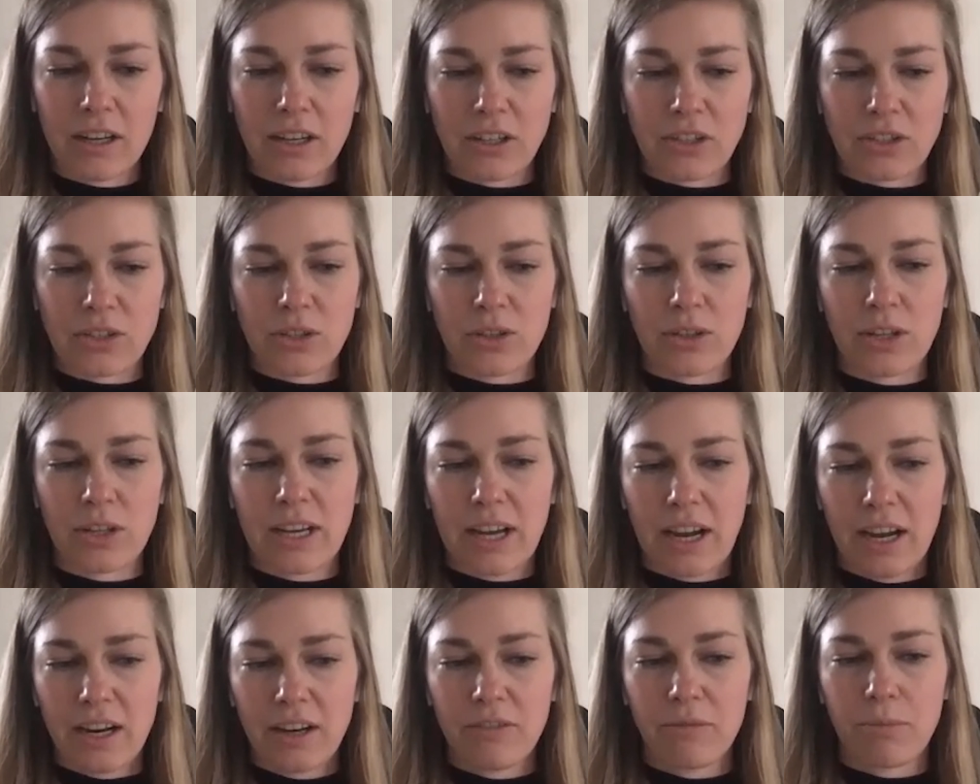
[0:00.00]
And so they
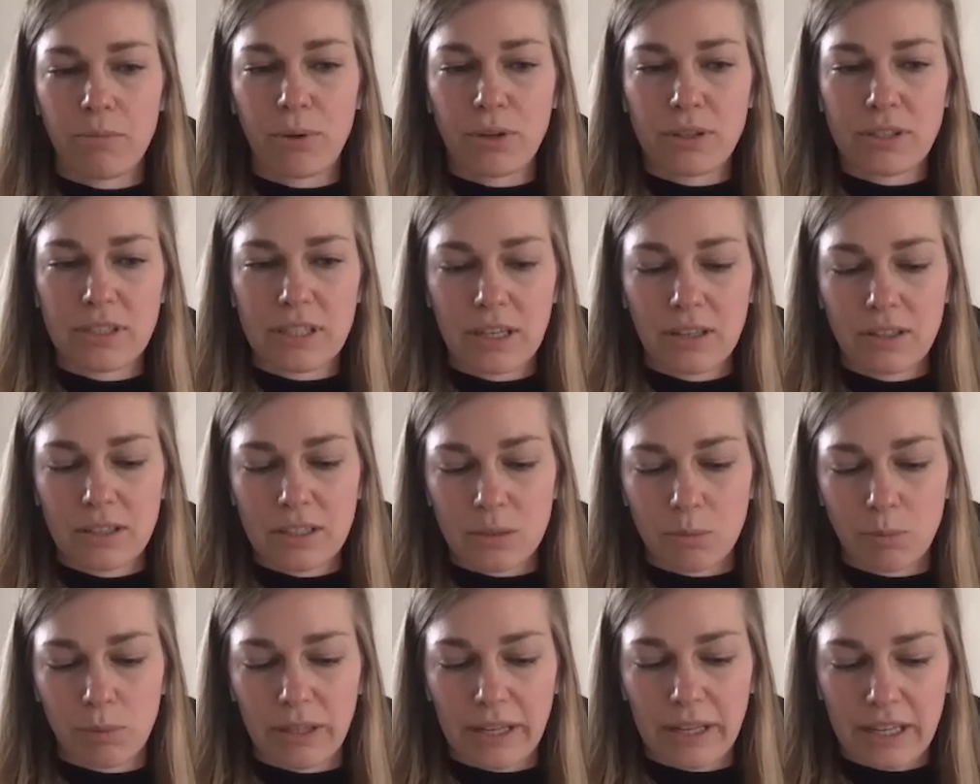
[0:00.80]
kind of put down
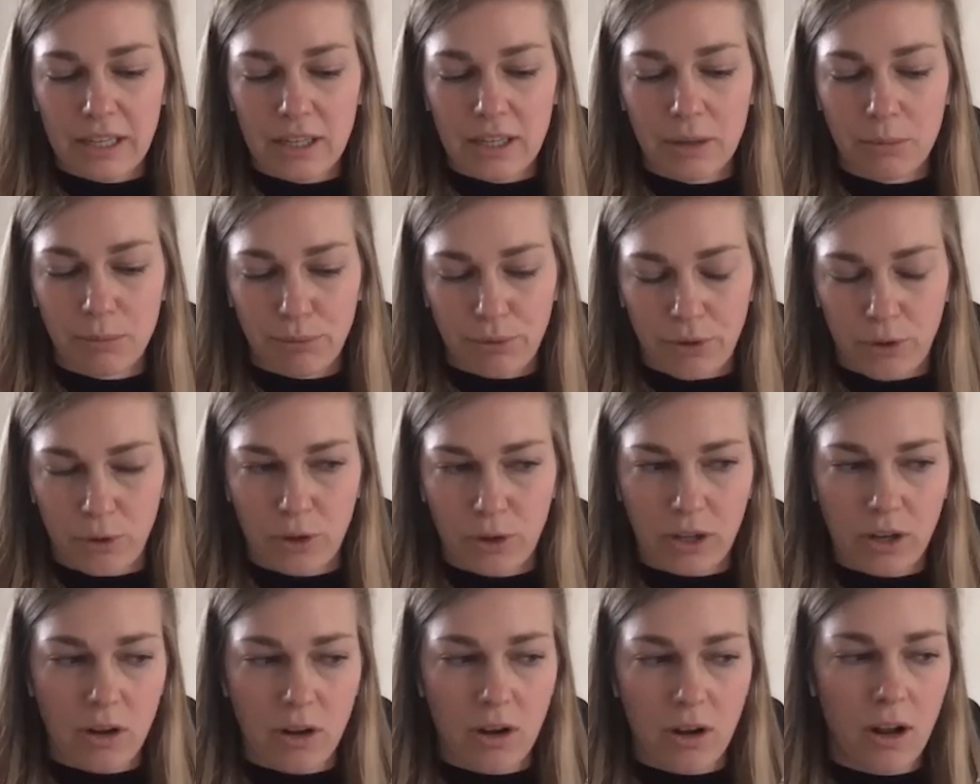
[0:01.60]
this blanket
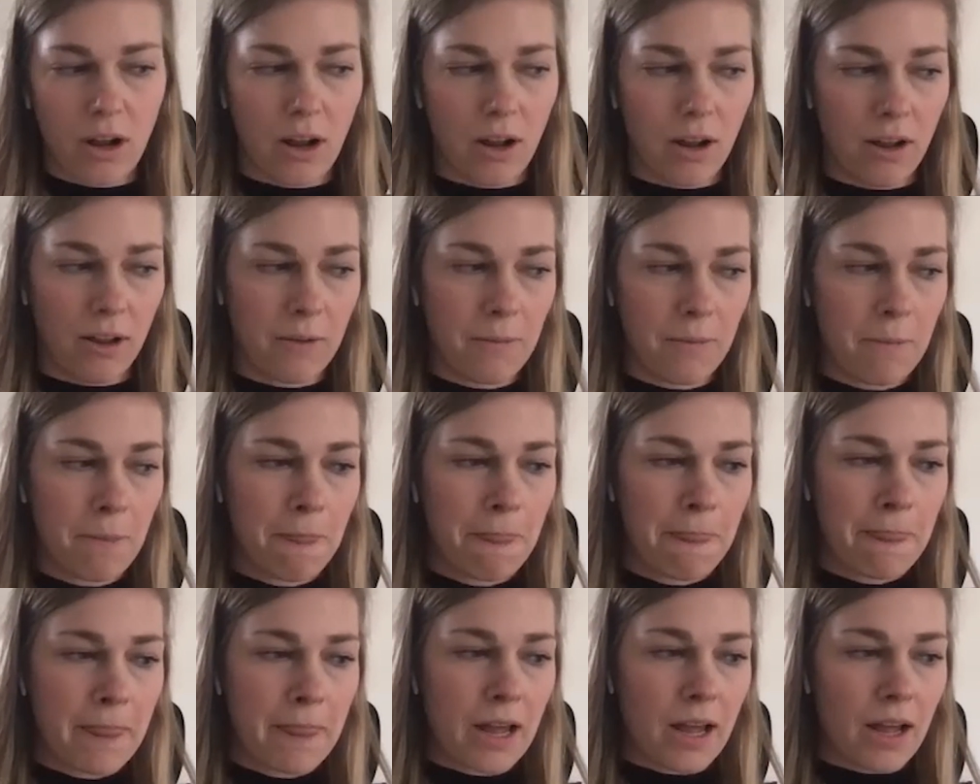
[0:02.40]
protocol
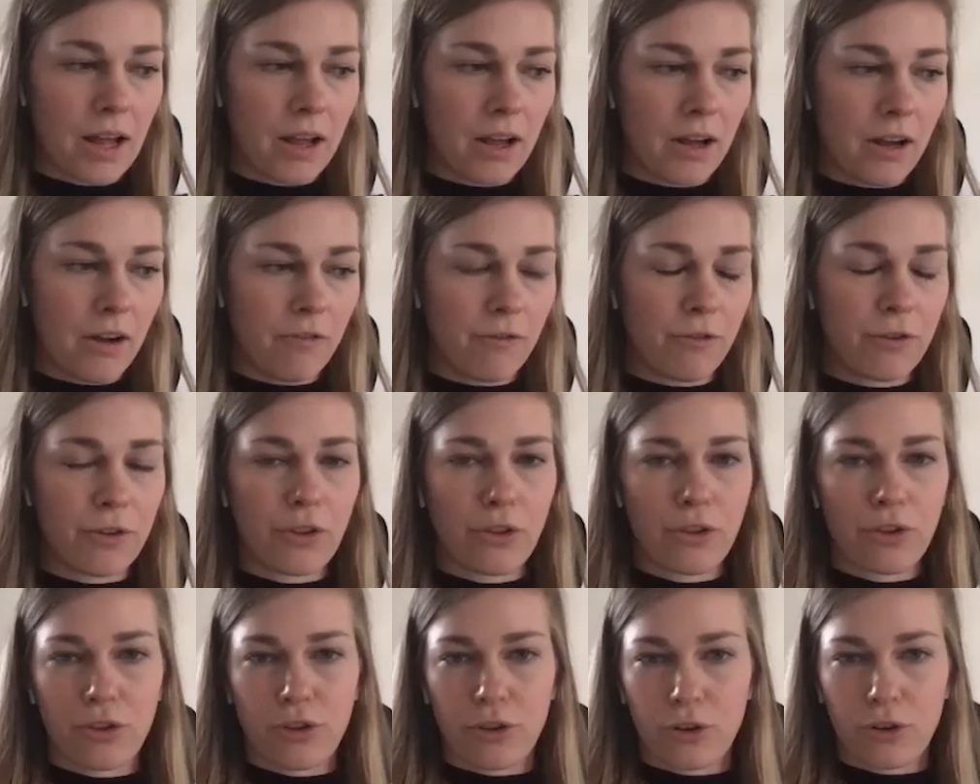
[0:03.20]
of
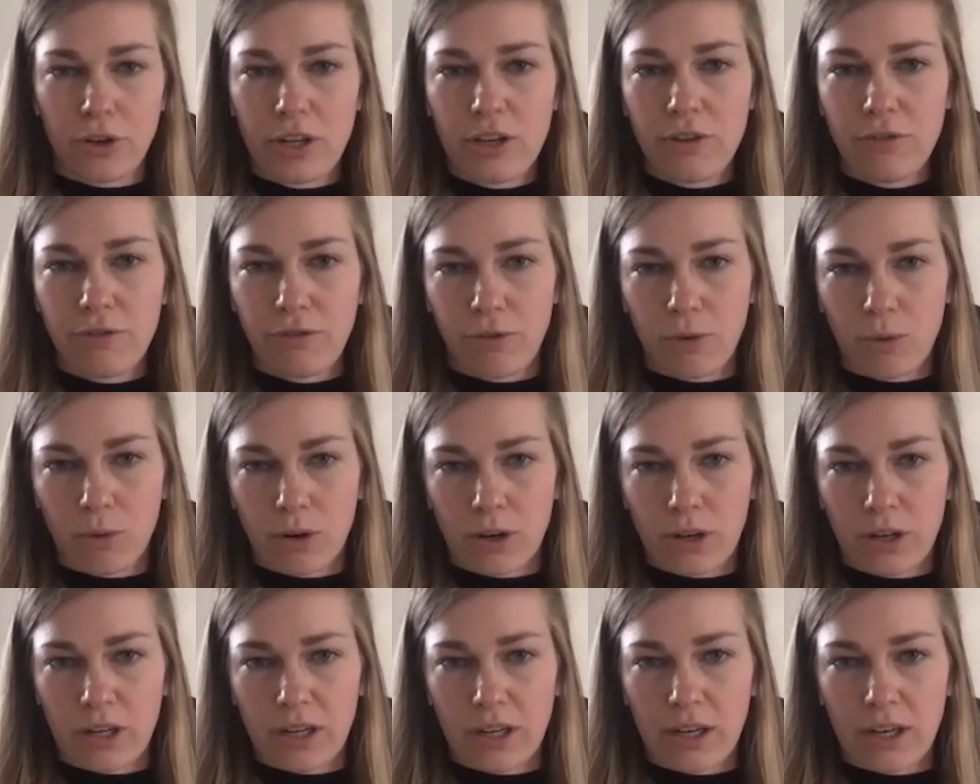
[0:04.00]

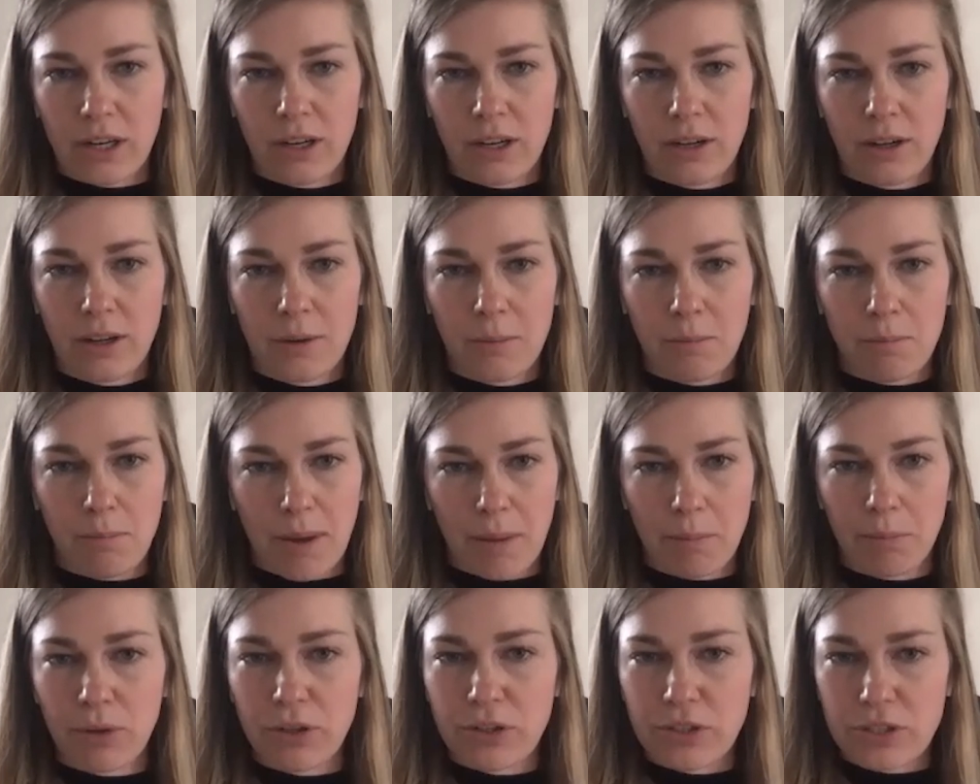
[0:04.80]
34
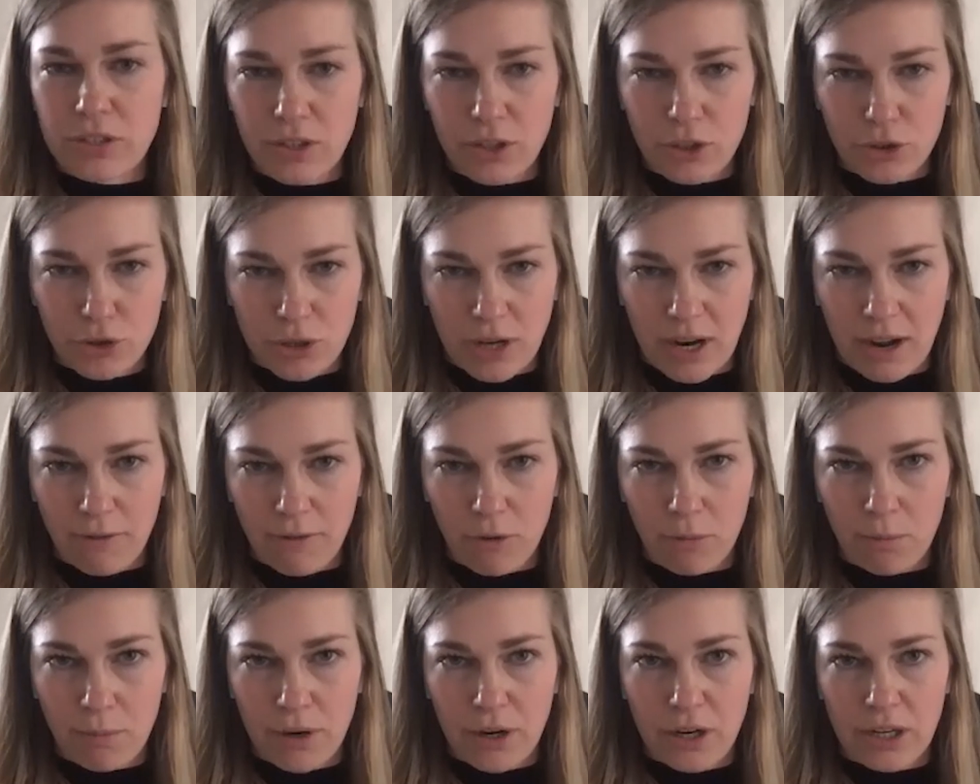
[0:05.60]
members in the
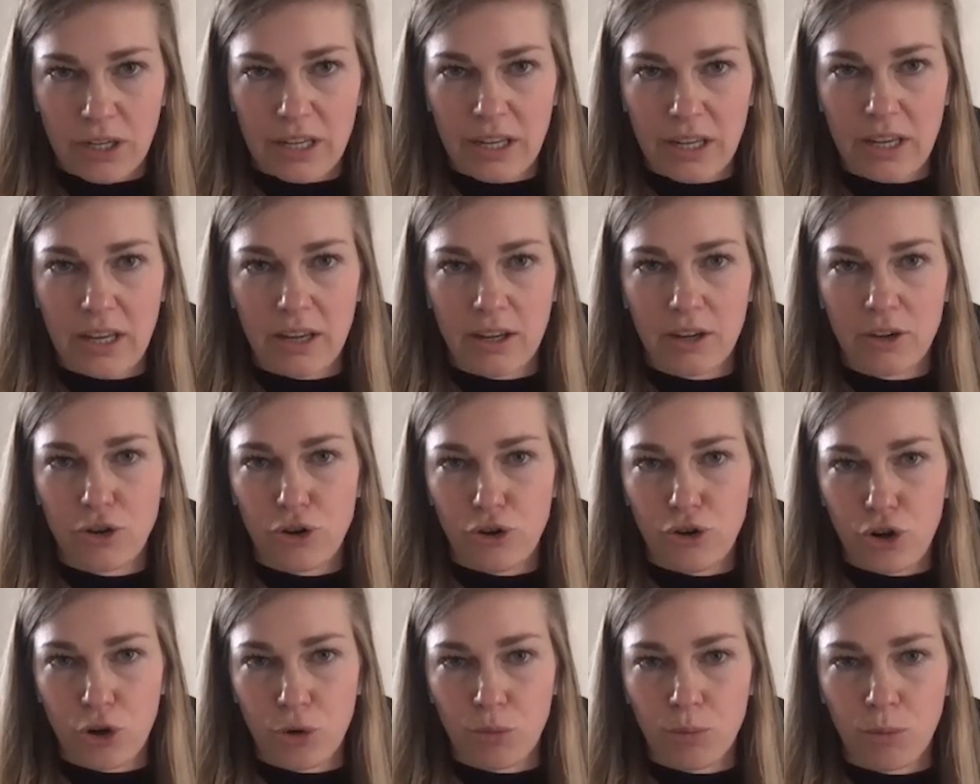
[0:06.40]
travel party,
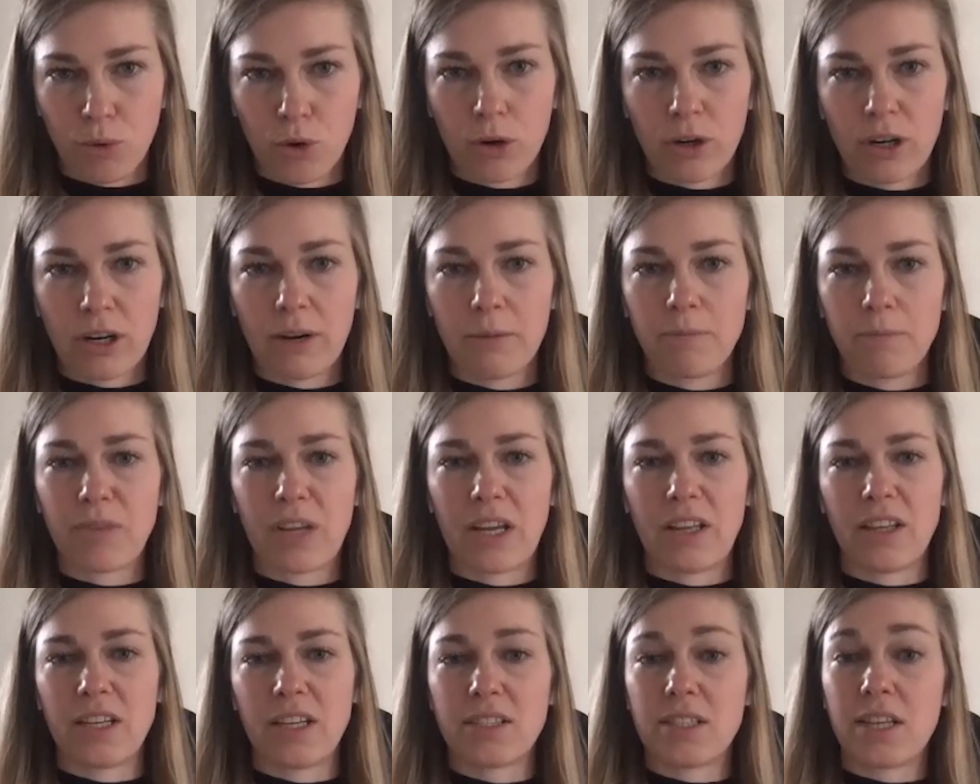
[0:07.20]
no more.
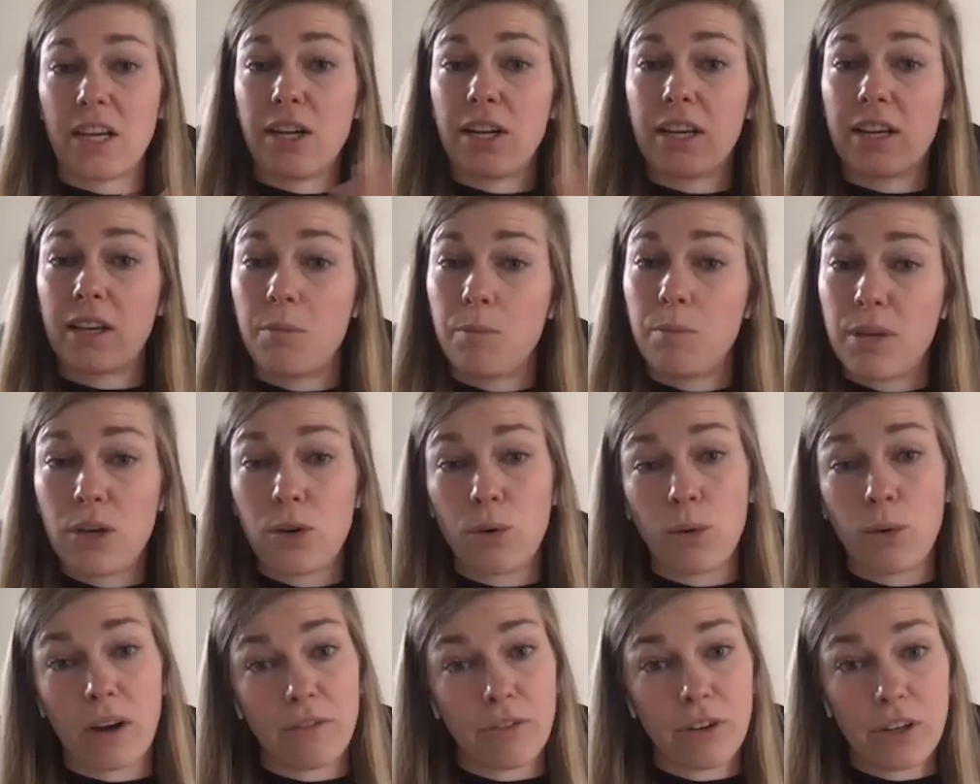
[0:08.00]
And they said, it can be
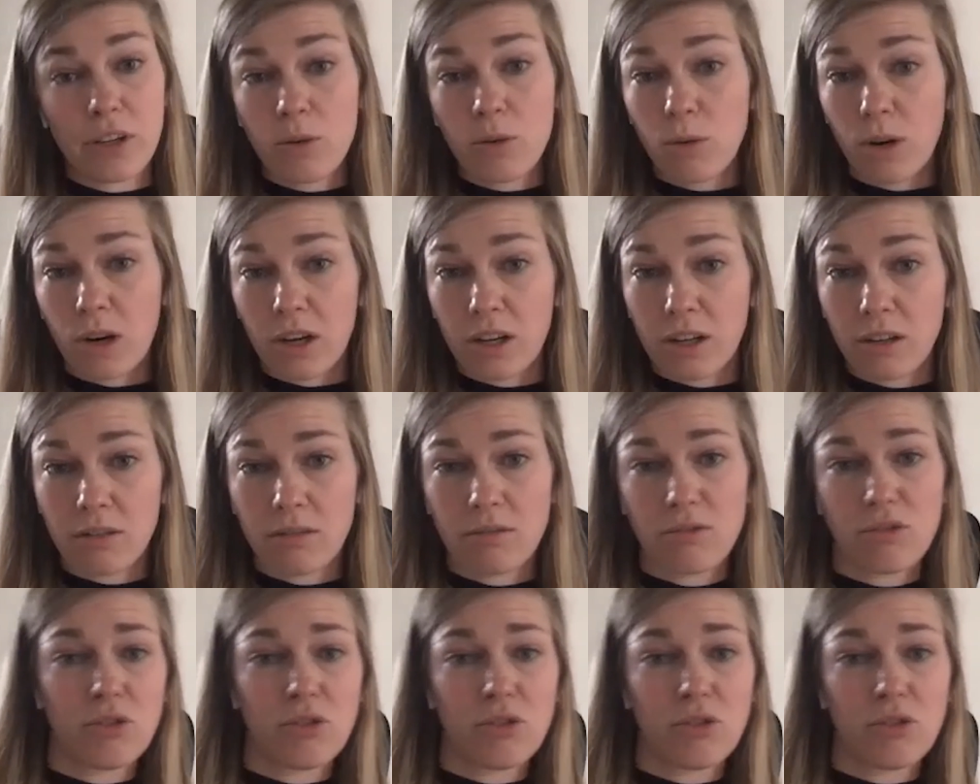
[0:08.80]
whoever you want.